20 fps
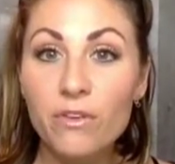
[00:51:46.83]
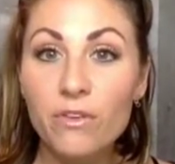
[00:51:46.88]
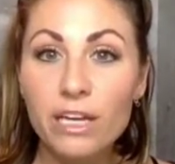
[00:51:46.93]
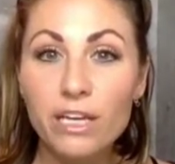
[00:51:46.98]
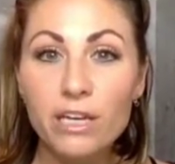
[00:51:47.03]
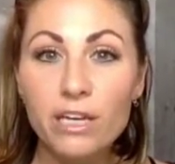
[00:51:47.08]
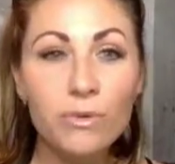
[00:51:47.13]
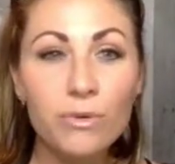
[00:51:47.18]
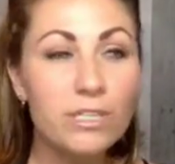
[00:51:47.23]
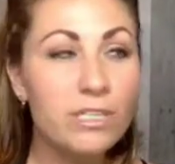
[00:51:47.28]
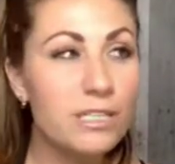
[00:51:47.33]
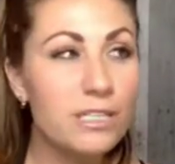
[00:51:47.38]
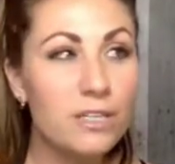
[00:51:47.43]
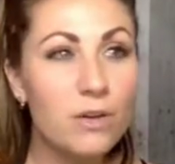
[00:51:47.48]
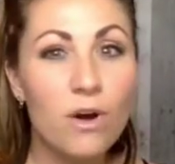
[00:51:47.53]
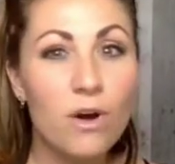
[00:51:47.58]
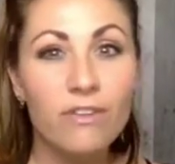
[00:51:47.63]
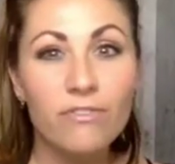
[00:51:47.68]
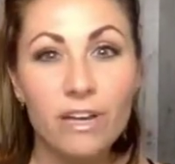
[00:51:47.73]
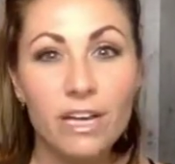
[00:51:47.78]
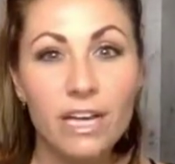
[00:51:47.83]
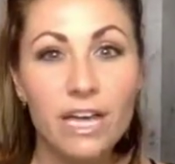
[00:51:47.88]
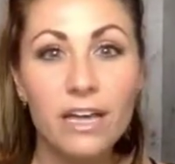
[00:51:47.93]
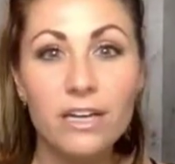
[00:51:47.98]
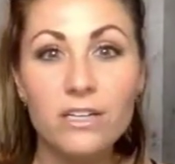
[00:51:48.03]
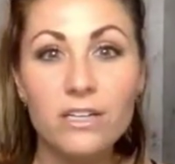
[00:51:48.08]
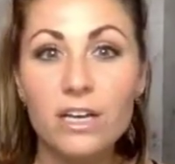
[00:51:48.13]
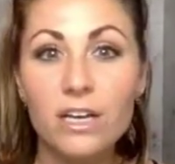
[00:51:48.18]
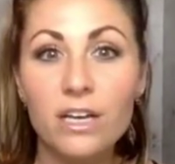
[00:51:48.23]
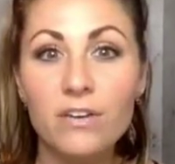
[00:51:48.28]
Like, you wouldn't just go on
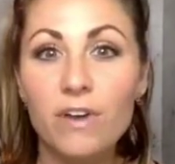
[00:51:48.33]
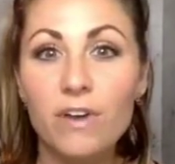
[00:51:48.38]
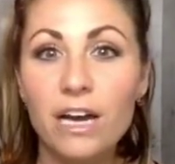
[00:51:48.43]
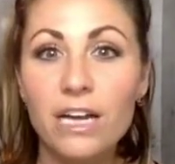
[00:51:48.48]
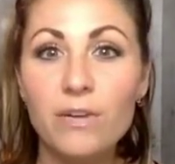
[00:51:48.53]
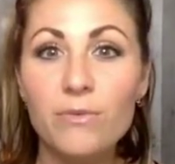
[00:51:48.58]
vacation, right?